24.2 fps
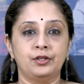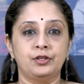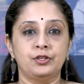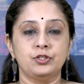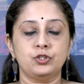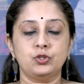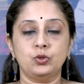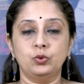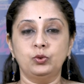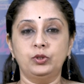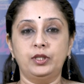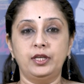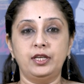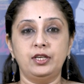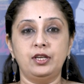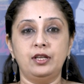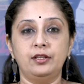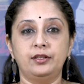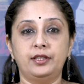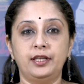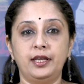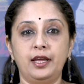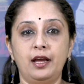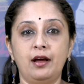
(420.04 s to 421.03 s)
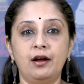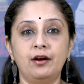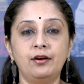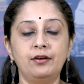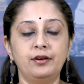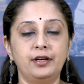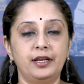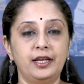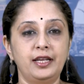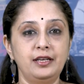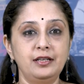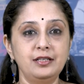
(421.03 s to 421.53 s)
So they
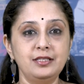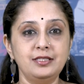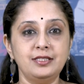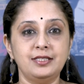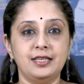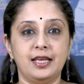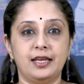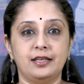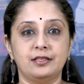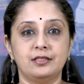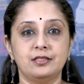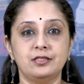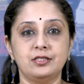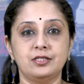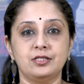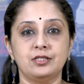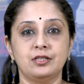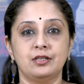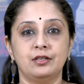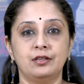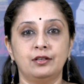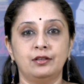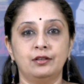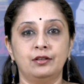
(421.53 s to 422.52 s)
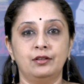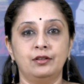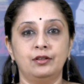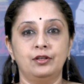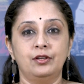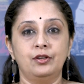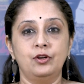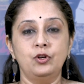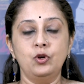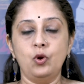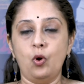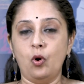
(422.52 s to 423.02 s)
are in a sense
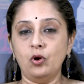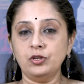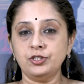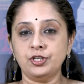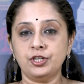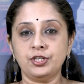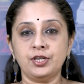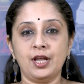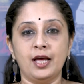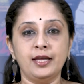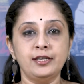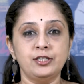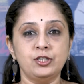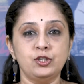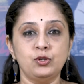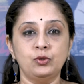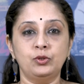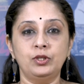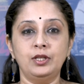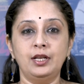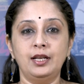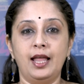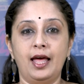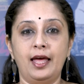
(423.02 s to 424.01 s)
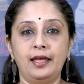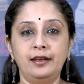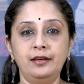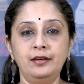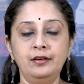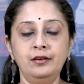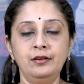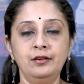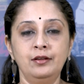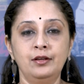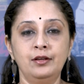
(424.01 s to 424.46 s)
not tied to the land.